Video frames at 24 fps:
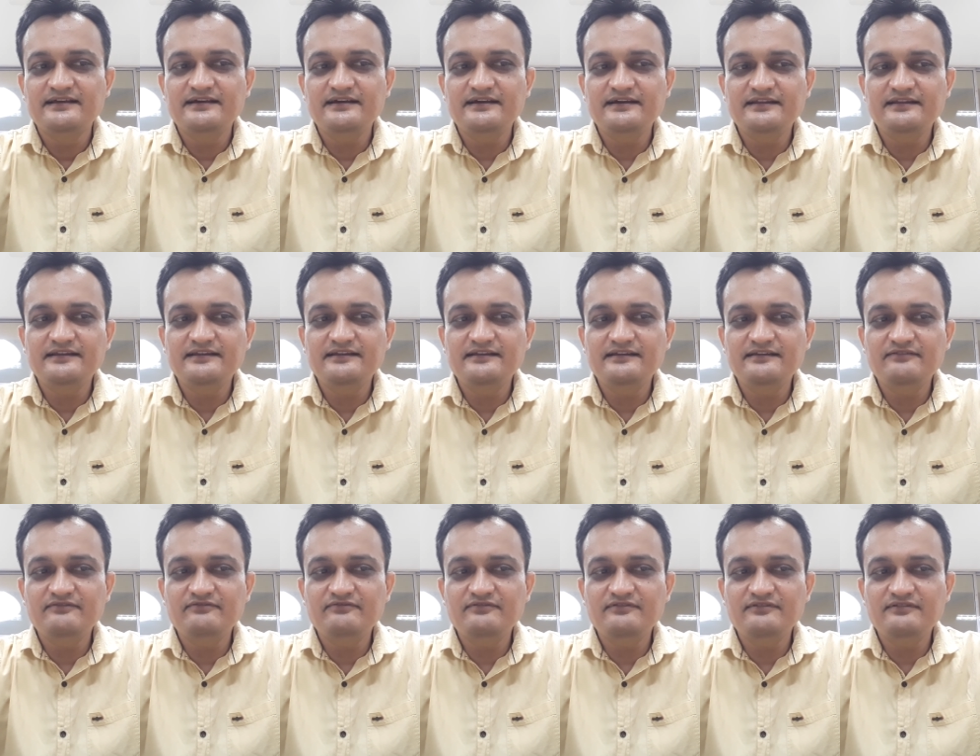And
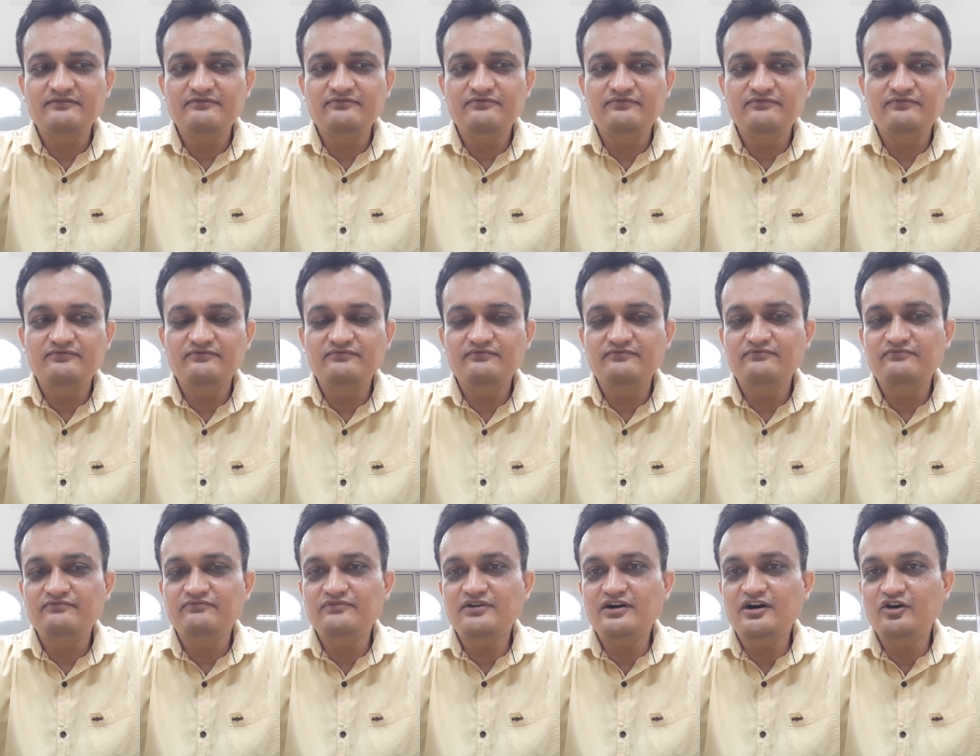
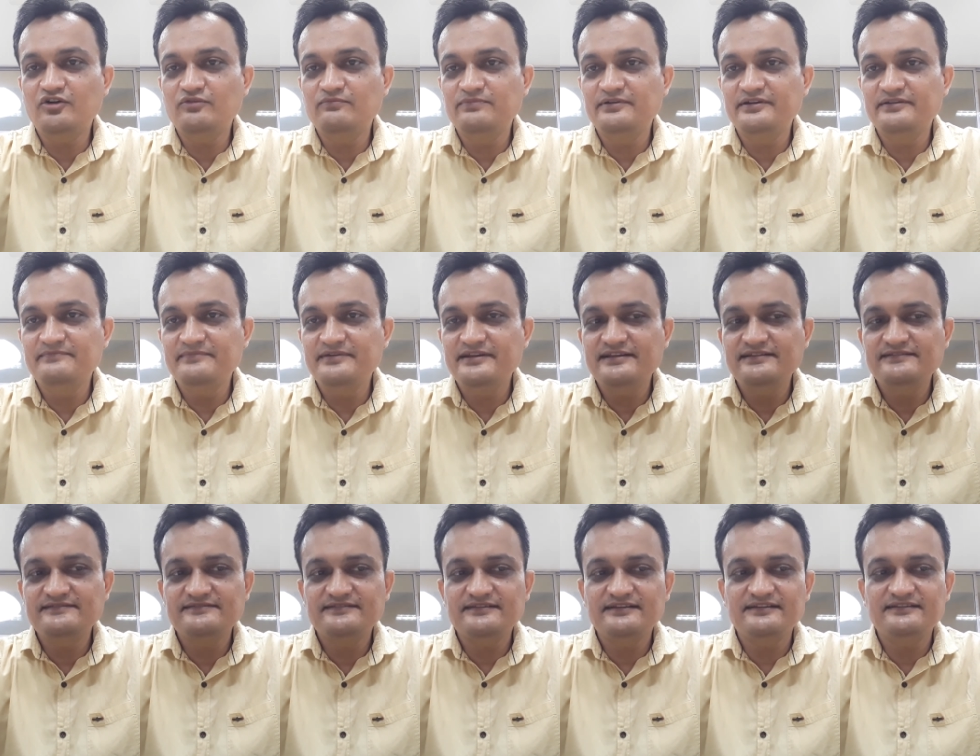output
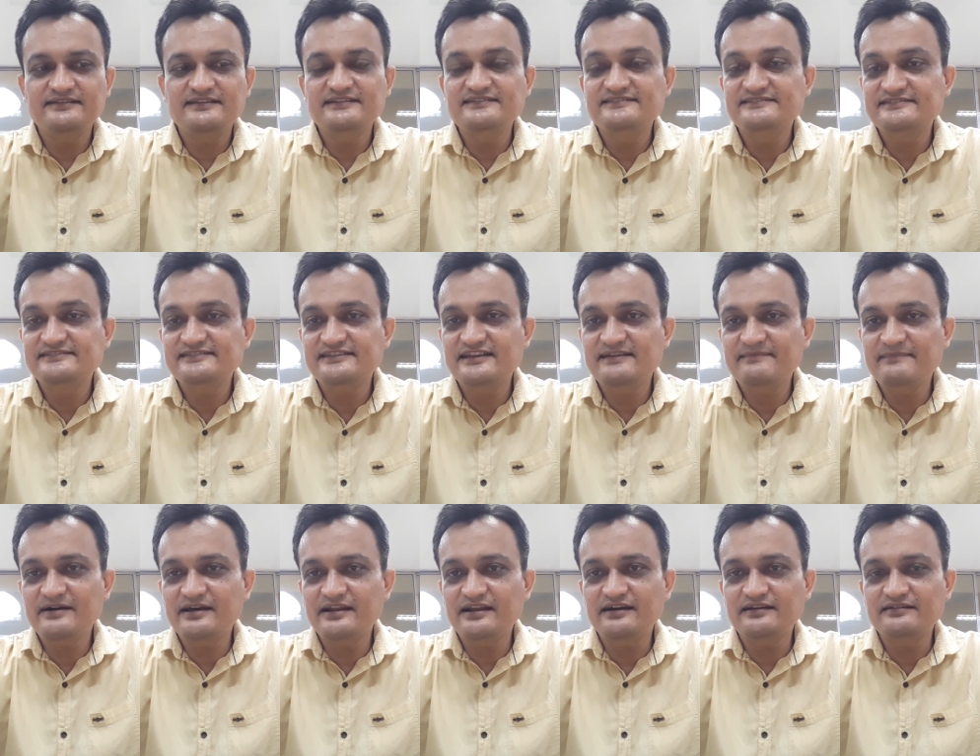impedance, then
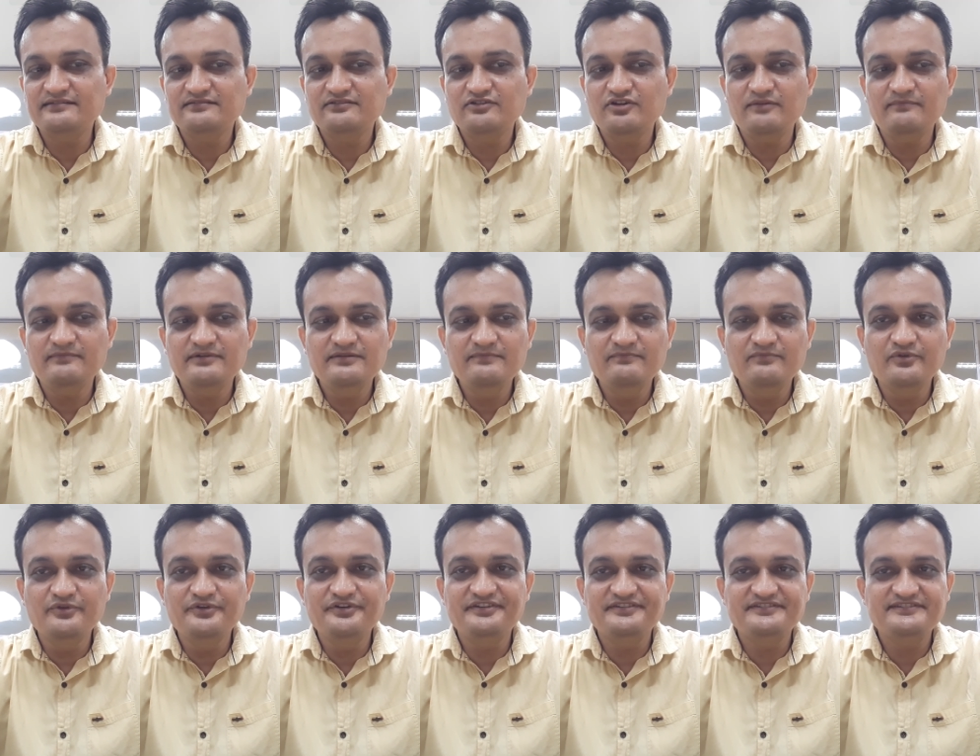CMRR, common
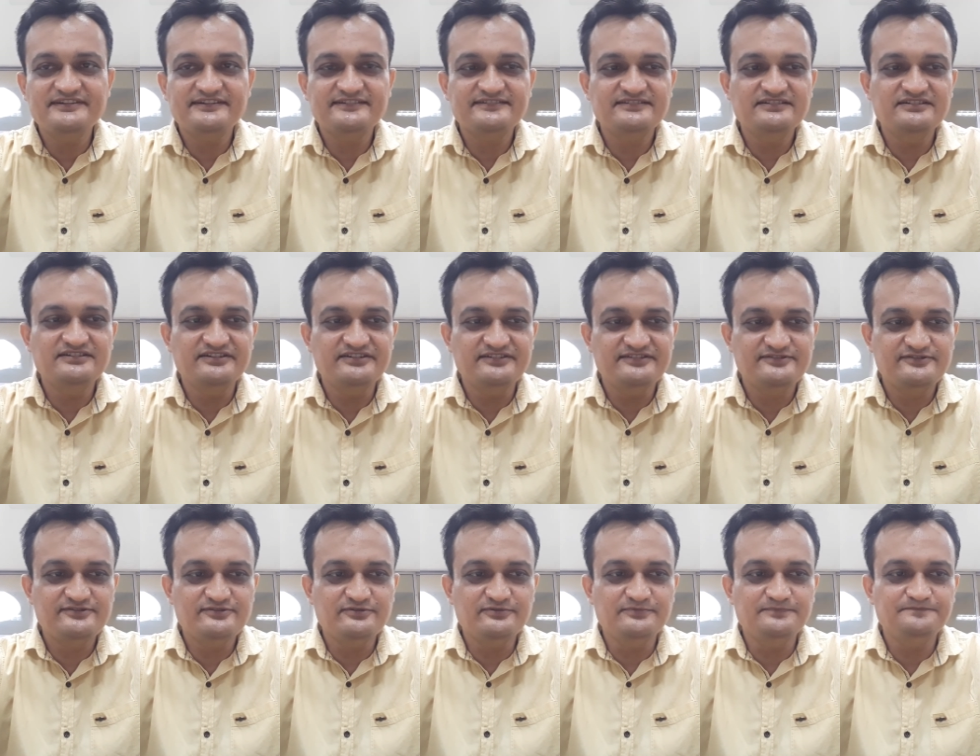mode rejection ratio.